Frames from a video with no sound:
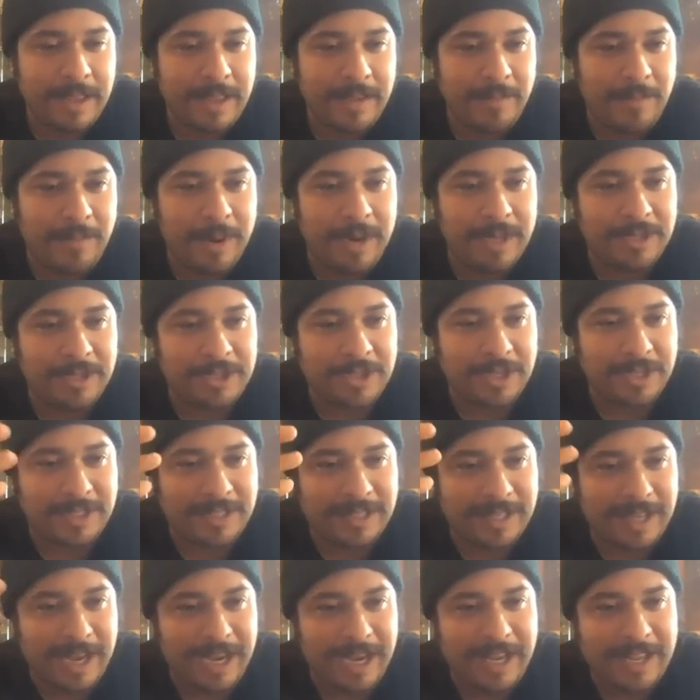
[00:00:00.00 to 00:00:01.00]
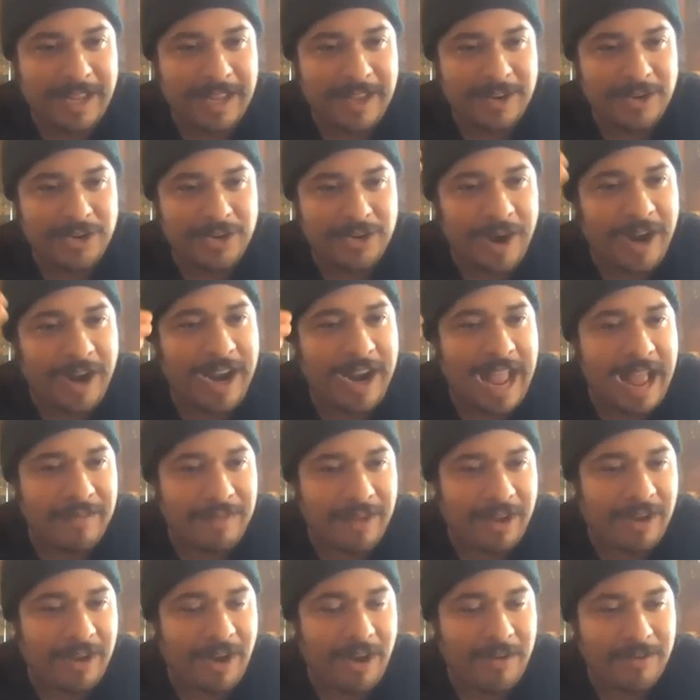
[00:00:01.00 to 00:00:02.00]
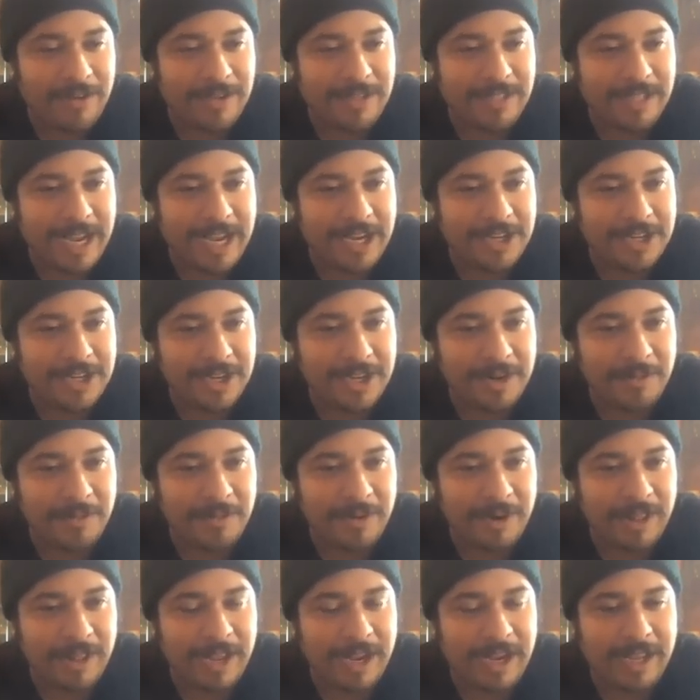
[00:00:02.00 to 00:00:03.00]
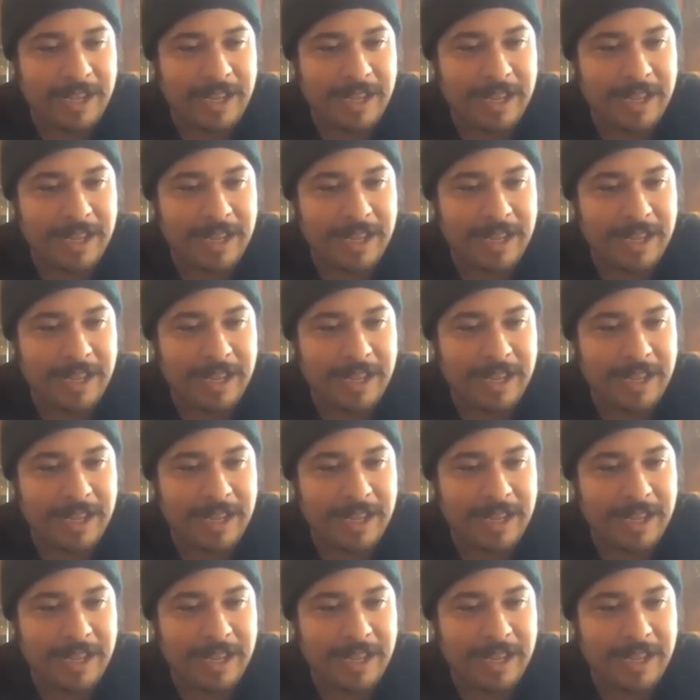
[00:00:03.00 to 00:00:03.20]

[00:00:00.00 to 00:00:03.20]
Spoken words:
but it's just like trying to have that conversation where like